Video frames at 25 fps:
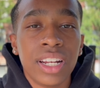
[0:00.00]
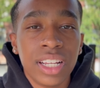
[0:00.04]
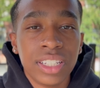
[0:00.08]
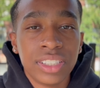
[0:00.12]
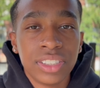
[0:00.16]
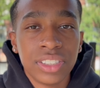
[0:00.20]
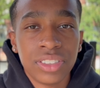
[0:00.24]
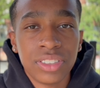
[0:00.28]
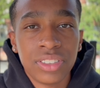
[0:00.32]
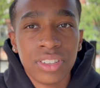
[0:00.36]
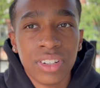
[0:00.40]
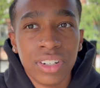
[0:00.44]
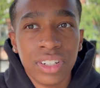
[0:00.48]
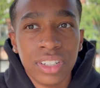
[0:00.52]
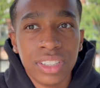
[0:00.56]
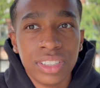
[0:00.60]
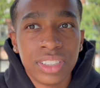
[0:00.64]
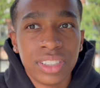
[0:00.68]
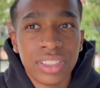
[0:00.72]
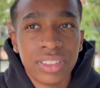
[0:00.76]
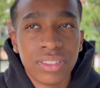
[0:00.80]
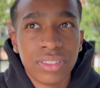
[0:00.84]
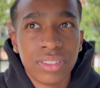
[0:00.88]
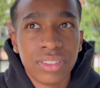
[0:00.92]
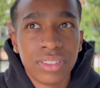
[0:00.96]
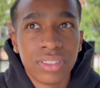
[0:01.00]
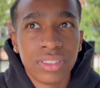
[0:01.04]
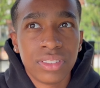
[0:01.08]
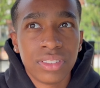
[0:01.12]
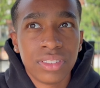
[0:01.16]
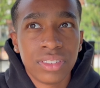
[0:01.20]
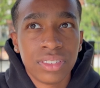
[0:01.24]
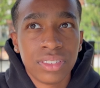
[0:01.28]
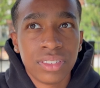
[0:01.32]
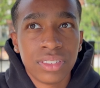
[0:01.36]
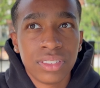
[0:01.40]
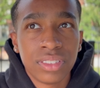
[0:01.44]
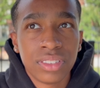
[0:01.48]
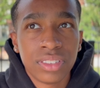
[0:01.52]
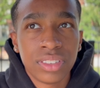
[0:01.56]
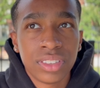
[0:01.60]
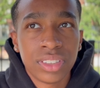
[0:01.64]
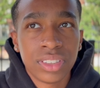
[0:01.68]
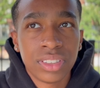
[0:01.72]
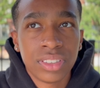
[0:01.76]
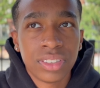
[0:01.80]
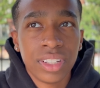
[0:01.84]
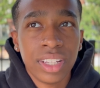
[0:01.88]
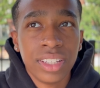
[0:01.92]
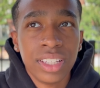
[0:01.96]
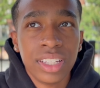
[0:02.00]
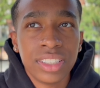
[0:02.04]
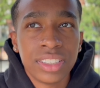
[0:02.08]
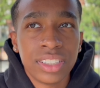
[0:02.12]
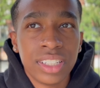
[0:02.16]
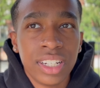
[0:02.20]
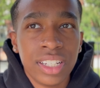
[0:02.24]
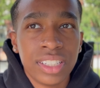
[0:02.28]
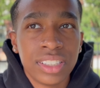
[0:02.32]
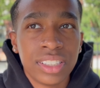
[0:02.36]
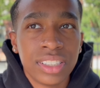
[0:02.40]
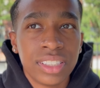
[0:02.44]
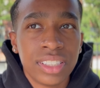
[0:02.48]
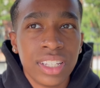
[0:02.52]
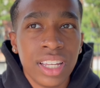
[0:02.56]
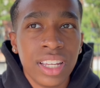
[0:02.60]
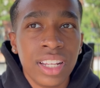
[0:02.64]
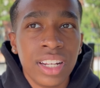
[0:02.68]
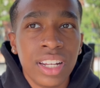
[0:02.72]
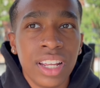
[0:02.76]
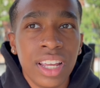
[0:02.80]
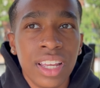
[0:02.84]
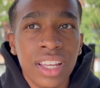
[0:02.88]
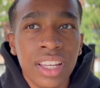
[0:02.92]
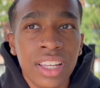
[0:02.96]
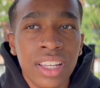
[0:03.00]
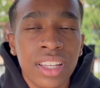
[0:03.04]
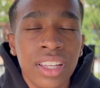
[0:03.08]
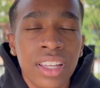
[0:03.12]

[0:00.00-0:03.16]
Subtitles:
I just started, I think today's the second day.